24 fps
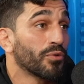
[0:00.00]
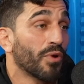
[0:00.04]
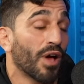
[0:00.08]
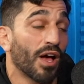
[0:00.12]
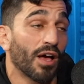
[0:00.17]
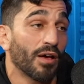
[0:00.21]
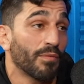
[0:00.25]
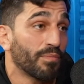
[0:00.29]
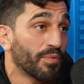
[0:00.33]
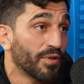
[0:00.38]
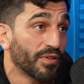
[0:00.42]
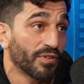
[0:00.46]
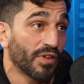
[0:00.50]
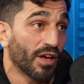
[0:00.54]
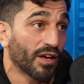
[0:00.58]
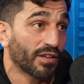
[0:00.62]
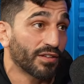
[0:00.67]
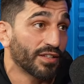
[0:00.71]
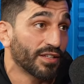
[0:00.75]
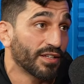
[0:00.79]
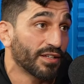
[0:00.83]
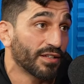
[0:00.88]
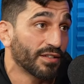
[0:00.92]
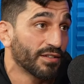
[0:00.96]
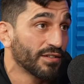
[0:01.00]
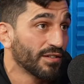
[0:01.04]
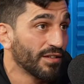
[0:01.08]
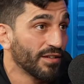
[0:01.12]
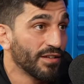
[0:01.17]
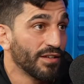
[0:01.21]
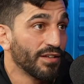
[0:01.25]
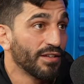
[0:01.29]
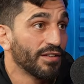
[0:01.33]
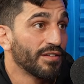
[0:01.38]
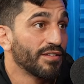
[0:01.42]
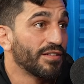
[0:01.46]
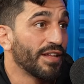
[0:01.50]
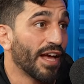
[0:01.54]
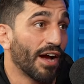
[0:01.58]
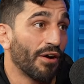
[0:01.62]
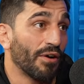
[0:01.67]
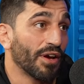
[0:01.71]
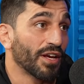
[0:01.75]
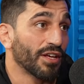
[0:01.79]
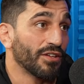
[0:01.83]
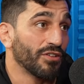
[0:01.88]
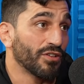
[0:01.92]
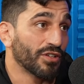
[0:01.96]
up and luckily now
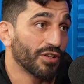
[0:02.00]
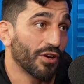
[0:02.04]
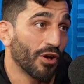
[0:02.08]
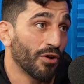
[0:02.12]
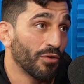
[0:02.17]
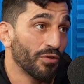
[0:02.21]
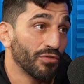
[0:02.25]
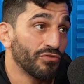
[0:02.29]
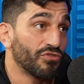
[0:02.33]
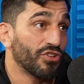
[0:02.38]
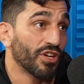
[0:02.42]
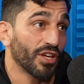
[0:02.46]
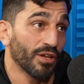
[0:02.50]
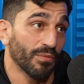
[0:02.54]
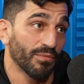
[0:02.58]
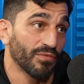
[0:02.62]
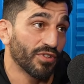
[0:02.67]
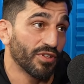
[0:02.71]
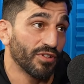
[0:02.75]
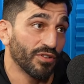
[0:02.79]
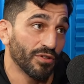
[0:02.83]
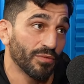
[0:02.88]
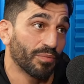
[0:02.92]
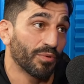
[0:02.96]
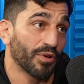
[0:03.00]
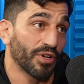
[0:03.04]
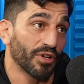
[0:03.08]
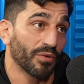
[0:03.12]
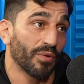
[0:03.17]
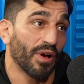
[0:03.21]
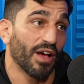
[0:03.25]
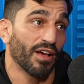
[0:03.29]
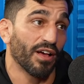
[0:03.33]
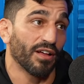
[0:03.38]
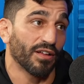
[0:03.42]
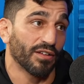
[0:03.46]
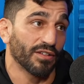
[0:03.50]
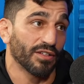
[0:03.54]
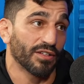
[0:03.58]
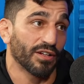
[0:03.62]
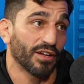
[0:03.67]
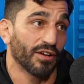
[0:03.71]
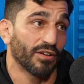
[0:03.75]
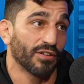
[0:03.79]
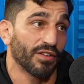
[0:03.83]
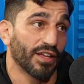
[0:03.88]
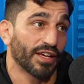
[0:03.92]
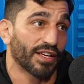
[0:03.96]
you can own gyms and do pretty well, you
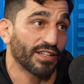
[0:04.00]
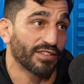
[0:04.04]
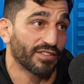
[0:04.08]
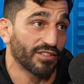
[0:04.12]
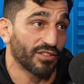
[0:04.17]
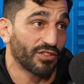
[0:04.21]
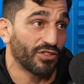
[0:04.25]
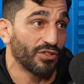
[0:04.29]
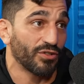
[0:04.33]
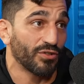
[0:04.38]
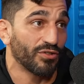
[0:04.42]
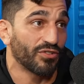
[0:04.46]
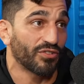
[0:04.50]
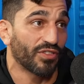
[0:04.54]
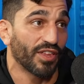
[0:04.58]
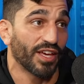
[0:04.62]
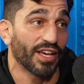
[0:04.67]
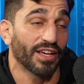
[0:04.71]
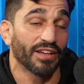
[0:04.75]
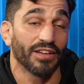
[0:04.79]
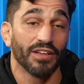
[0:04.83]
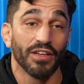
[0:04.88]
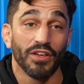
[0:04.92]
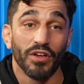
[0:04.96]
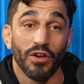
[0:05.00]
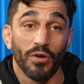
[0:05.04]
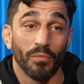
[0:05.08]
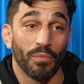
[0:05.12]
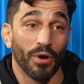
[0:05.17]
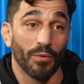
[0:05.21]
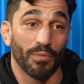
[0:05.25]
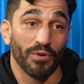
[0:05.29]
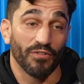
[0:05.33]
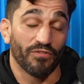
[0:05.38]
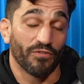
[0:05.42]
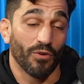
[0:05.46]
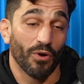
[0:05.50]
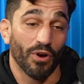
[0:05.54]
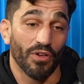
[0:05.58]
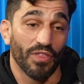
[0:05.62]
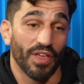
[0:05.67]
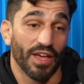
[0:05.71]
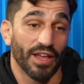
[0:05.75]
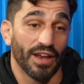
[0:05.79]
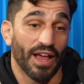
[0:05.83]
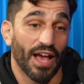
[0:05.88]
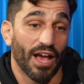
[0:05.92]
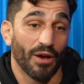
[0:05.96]
know? Like it's a huge thing. But before
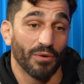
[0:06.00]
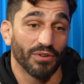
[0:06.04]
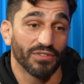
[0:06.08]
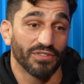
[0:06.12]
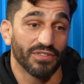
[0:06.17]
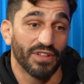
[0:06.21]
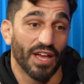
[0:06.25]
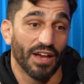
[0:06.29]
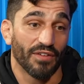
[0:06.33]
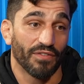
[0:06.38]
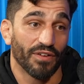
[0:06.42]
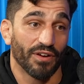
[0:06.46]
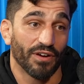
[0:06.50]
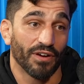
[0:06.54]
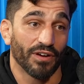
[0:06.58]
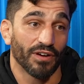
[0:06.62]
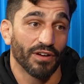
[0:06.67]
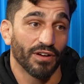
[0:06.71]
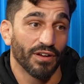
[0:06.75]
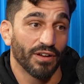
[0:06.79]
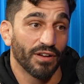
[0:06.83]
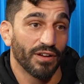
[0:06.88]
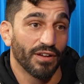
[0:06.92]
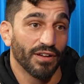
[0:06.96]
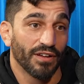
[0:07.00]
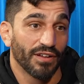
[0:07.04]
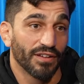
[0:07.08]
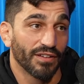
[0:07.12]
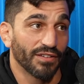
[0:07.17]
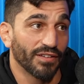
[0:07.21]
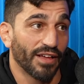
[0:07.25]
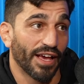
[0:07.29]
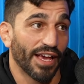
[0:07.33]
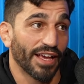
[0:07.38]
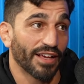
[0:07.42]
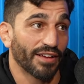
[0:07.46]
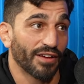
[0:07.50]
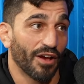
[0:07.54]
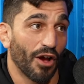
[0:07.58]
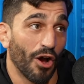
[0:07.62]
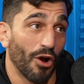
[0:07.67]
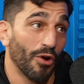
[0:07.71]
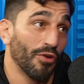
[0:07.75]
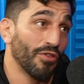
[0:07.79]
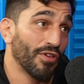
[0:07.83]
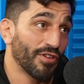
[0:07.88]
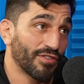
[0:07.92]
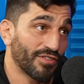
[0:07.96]
then, I was never like,
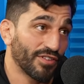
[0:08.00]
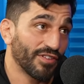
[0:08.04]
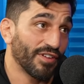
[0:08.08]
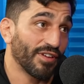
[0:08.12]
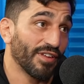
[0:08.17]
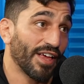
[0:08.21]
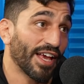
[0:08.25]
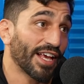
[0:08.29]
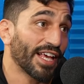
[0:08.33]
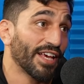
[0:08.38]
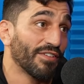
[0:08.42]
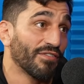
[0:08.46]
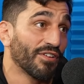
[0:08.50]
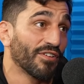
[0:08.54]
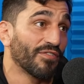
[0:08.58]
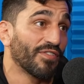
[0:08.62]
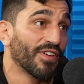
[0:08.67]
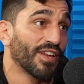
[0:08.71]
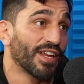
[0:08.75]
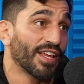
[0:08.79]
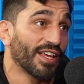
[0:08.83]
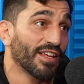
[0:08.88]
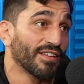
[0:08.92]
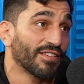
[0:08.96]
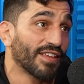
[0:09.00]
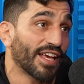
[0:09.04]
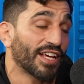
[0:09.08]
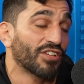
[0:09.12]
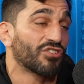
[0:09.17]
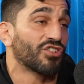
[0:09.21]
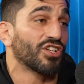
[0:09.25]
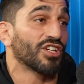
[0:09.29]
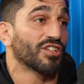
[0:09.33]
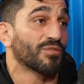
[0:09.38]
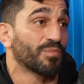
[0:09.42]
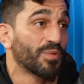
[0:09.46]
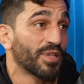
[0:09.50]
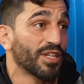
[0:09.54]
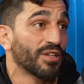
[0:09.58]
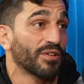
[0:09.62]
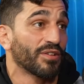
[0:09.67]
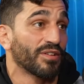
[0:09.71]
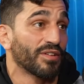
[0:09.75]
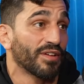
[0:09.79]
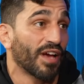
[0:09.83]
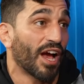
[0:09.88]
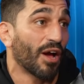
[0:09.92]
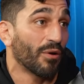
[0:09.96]
"Oh, this like even if it is like
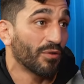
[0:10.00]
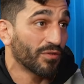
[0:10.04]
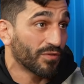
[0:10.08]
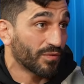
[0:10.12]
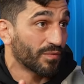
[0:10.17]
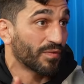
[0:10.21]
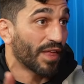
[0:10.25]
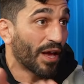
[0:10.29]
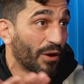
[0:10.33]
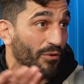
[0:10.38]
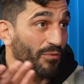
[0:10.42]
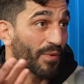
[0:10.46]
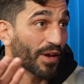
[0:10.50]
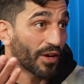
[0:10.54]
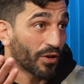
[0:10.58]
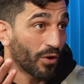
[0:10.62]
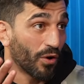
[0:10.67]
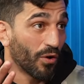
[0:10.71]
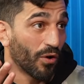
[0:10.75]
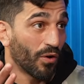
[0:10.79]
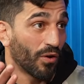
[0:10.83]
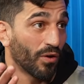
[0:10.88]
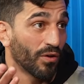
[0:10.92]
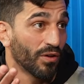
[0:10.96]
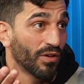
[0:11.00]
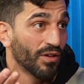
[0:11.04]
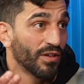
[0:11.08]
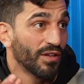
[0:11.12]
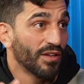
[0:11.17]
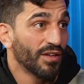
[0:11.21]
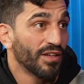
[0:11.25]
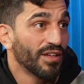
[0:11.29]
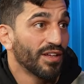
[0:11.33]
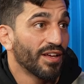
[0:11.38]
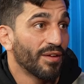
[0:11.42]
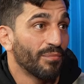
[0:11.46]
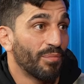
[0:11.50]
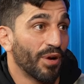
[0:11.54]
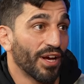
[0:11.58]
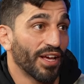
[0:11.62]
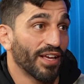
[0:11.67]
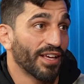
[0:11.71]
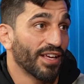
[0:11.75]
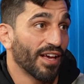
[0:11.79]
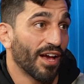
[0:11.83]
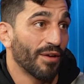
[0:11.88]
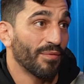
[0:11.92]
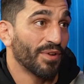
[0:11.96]
GSP, I was that was my goal." But
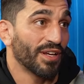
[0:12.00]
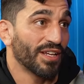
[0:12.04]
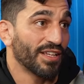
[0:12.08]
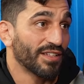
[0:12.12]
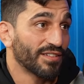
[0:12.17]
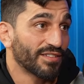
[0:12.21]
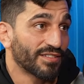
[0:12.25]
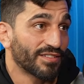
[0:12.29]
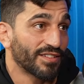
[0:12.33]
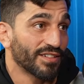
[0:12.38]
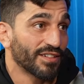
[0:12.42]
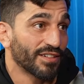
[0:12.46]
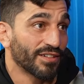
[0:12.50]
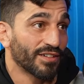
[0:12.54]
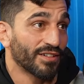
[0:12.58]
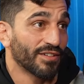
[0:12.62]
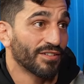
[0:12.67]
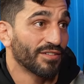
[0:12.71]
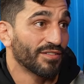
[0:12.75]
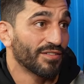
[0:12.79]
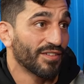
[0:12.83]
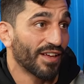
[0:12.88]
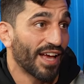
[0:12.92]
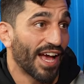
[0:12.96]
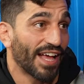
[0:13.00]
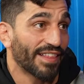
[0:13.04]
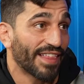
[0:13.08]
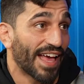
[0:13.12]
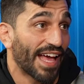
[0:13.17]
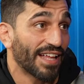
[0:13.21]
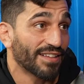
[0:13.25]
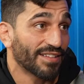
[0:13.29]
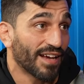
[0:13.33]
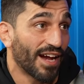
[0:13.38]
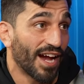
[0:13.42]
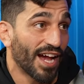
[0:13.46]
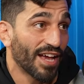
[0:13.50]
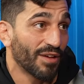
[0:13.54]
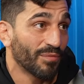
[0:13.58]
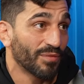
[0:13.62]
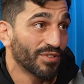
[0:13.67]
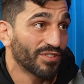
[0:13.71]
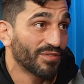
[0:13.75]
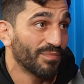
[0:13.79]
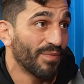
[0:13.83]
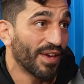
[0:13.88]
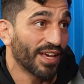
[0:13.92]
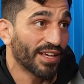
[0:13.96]
I mean, he still at that time
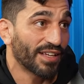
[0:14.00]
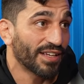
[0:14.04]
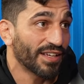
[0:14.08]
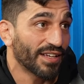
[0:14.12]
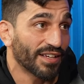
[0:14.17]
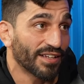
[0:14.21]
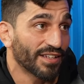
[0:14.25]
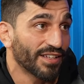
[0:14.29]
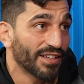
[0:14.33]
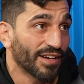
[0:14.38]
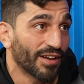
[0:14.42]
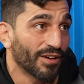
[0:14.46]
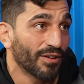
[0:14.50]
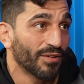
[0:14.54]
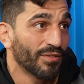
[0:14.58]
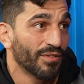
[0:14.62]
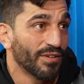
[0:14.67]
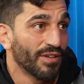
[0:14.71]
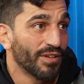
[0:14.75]
was making you know